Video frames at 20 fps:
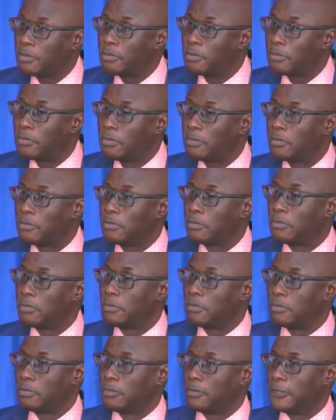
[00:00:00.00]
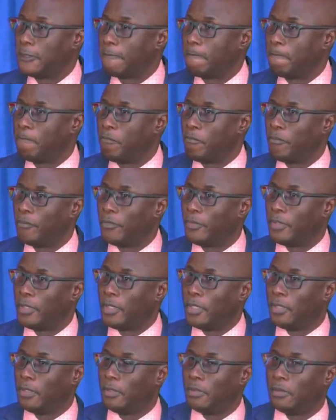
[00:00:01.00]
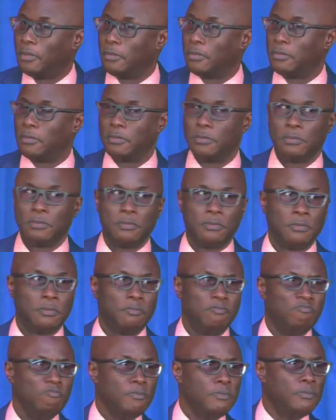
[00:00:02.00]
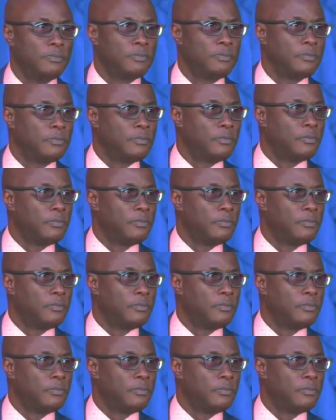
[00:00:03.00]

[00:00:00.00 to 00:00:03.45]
Nobody speaks.